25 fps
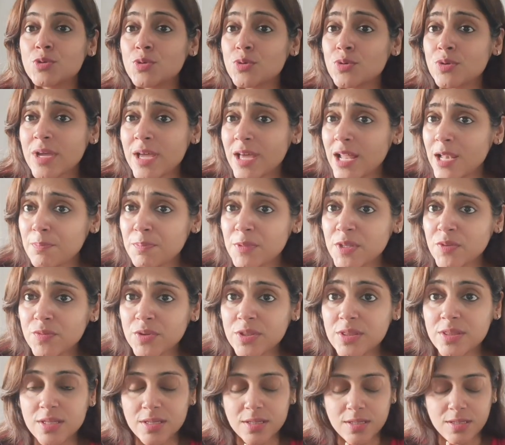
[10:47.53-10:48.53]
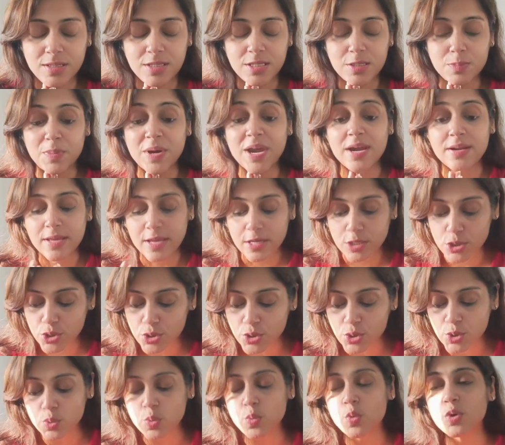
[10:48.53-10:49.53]
help me with the inspired action.
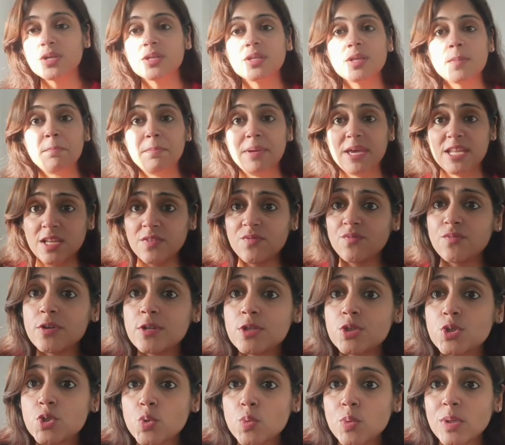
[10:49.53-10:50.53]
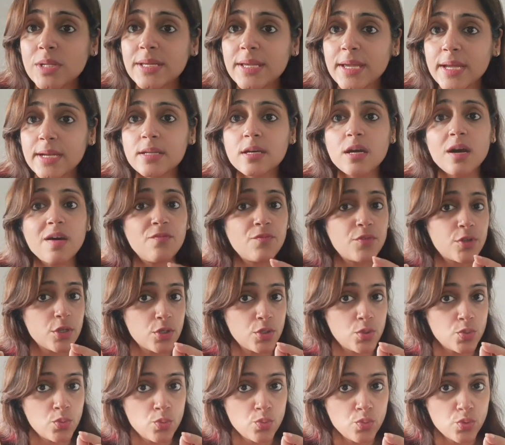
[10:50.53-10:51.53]
So what are the benefits you will get after
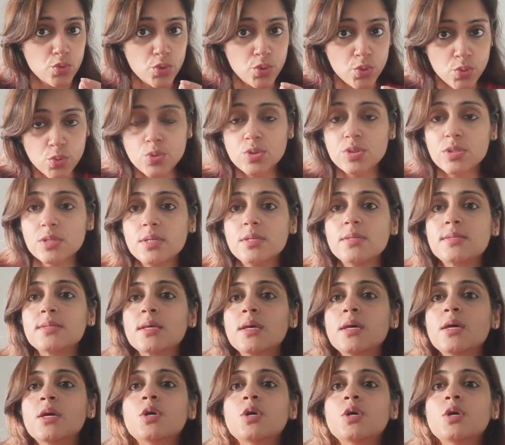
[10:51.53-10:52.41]
you use this?